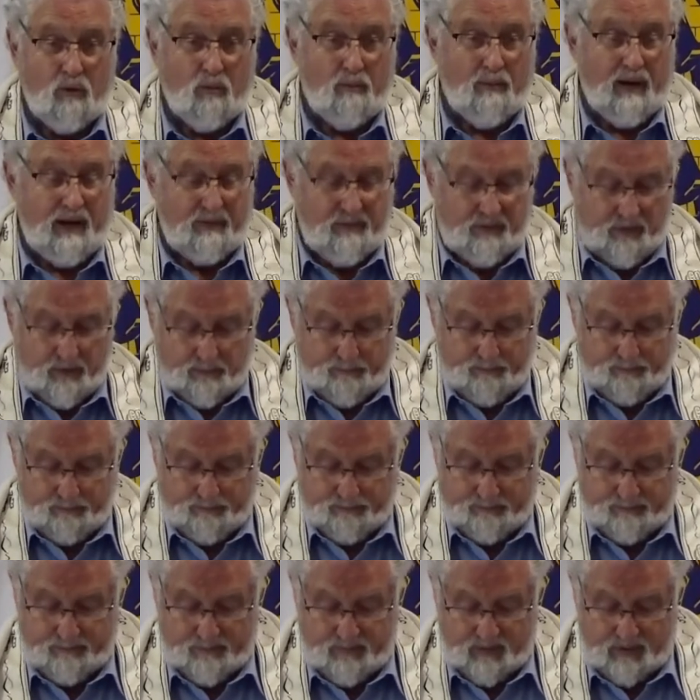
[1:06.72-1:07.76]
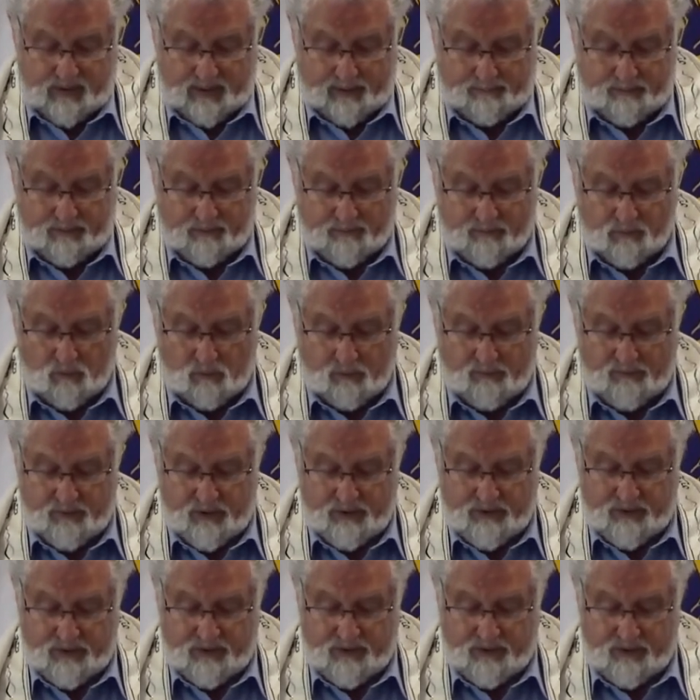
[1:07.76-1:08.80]
Mathew, chapter 4,
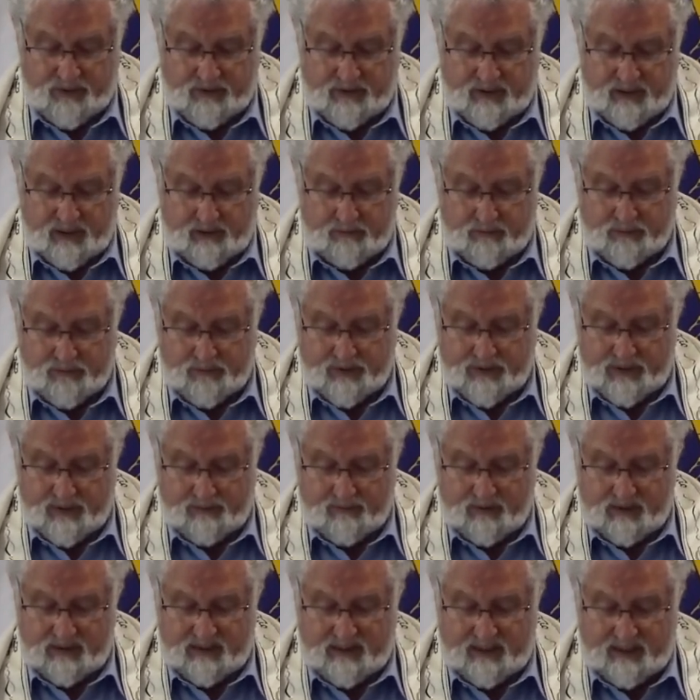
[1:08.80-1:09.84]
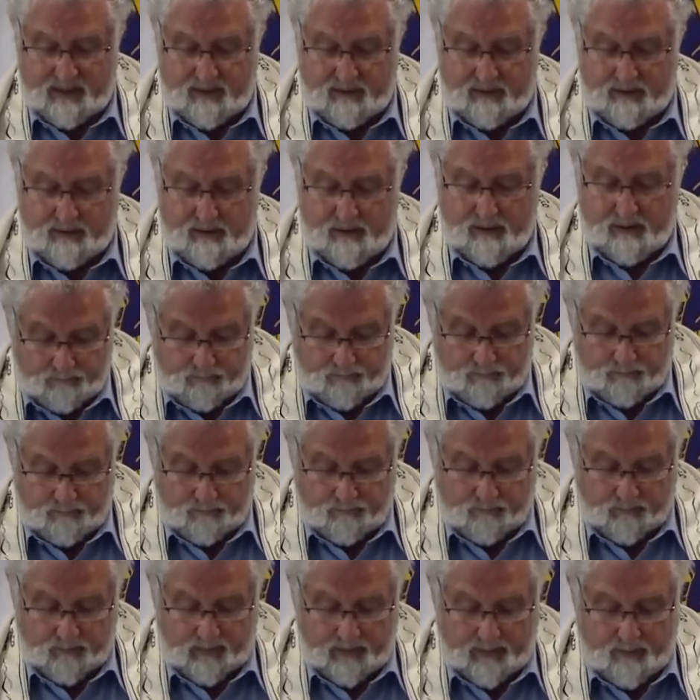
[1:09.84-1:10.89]
verses 13 through 17.
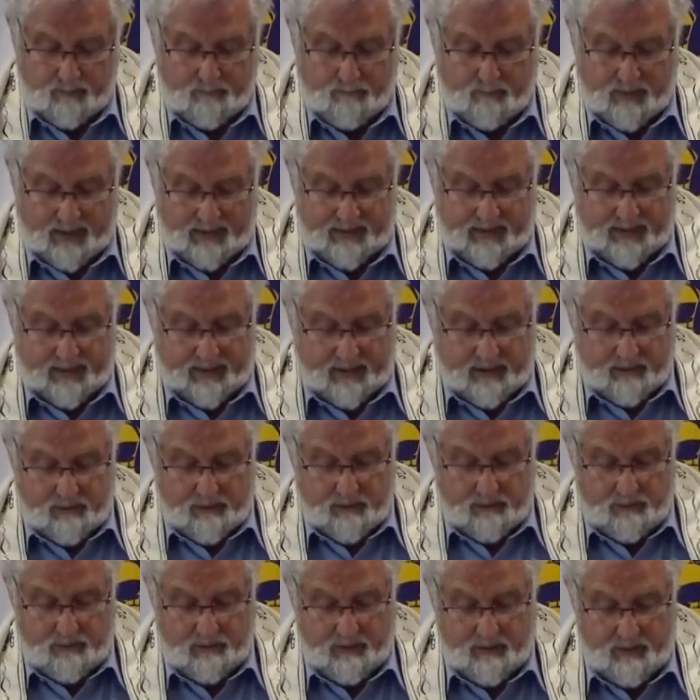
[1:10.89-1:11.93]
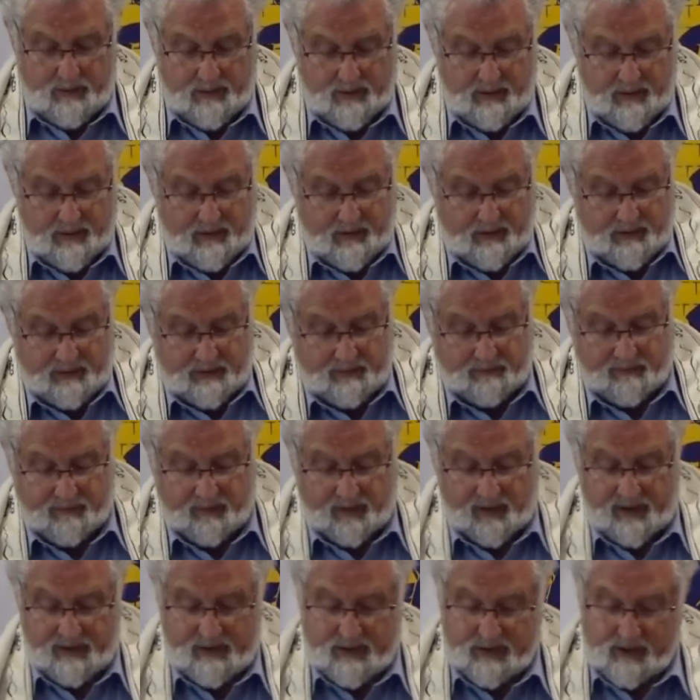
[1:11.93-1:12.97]
Mattityahu
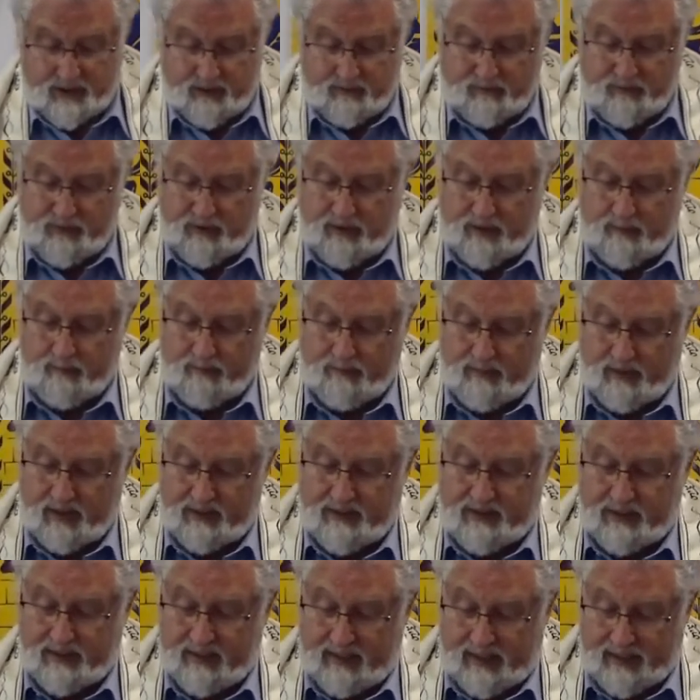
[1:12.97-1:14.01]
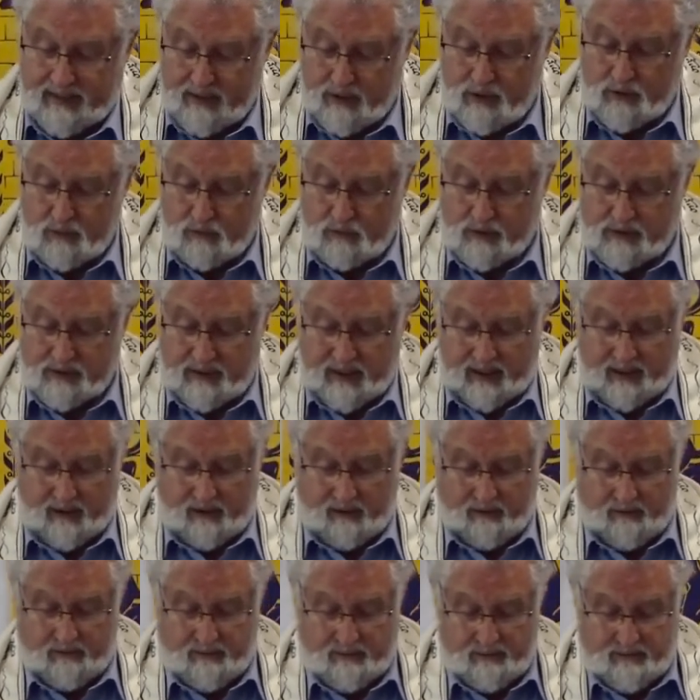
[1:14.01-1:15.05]
defines Capernaum as a lakeshore
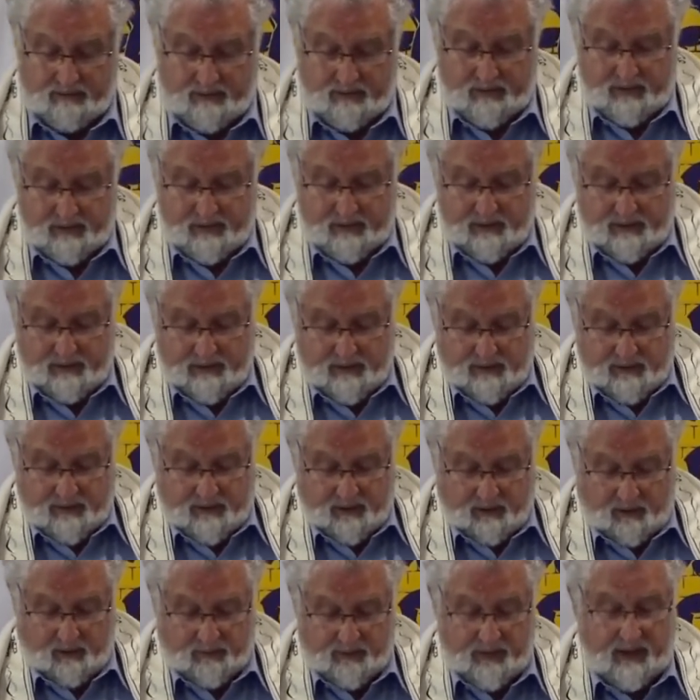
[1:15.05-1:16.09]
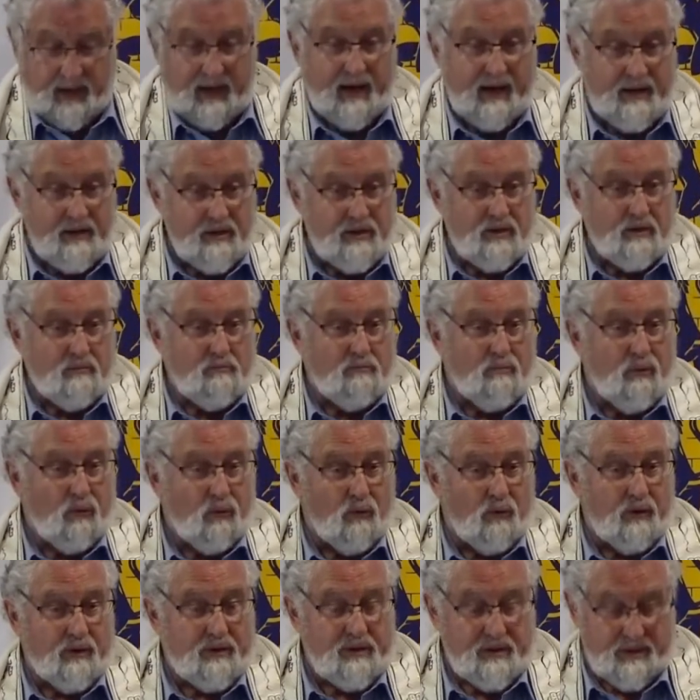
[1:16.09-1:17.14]
town on the ancient
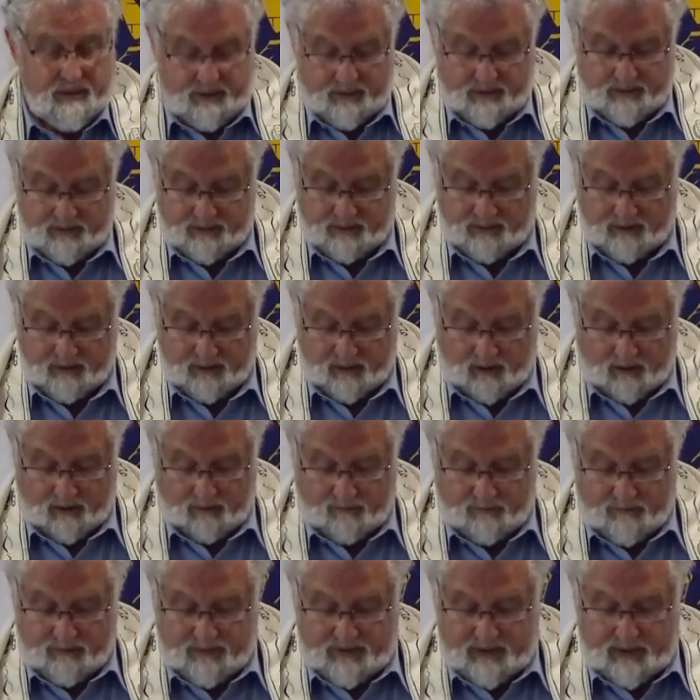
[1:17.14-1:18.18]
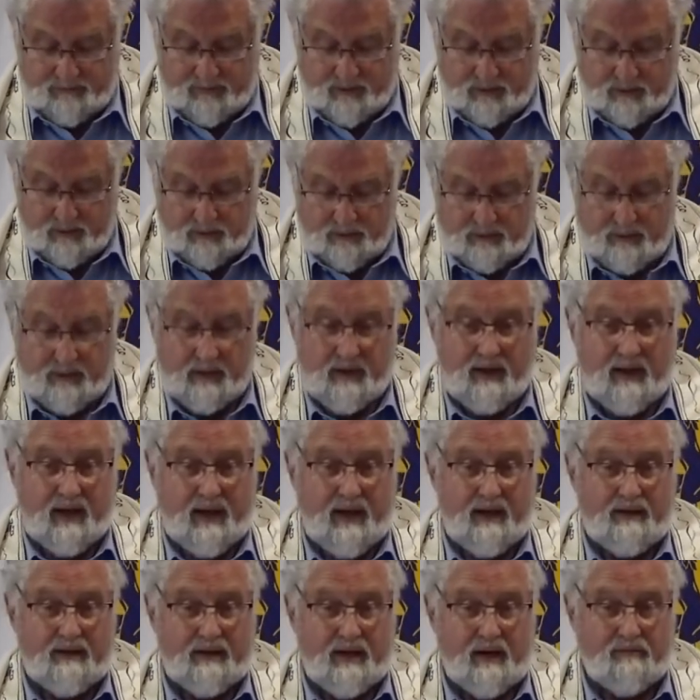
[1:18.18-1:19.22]
borders of Zebulun
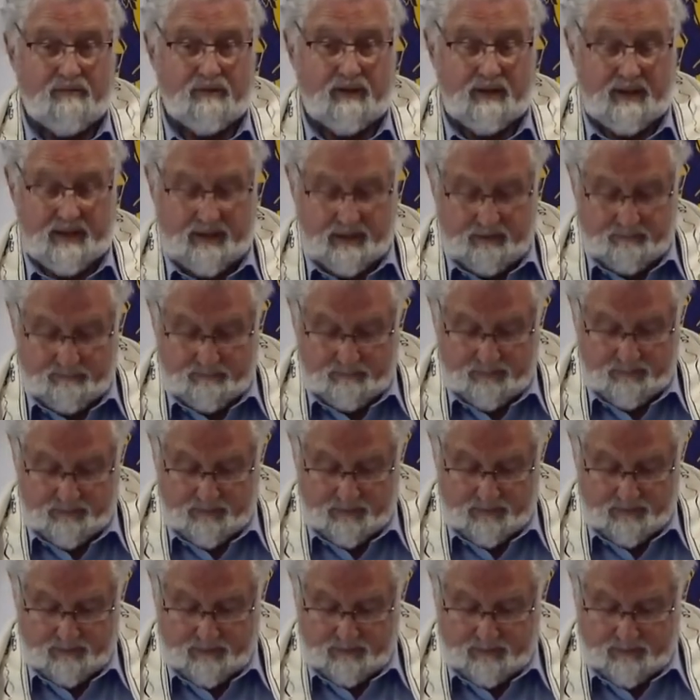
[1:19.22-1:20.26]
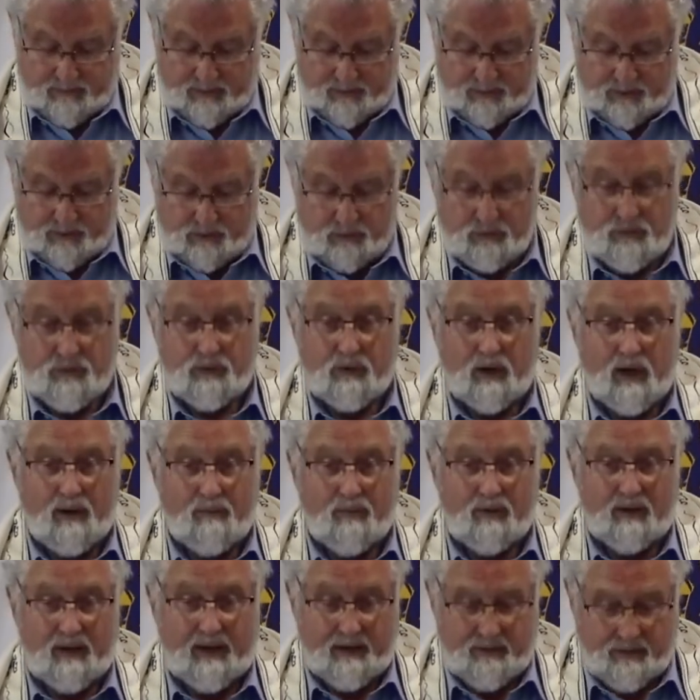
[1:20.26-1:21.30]
and Naphtali, the 2
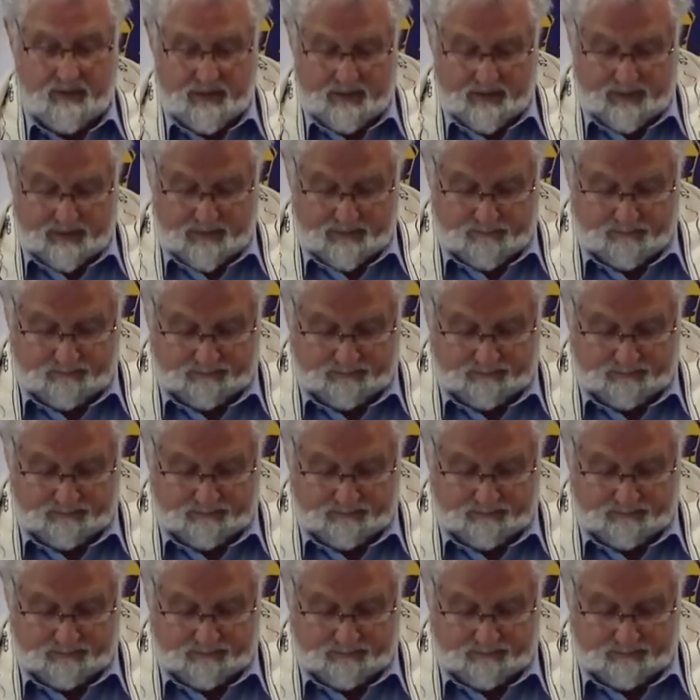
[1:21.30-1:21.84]
tribal areas.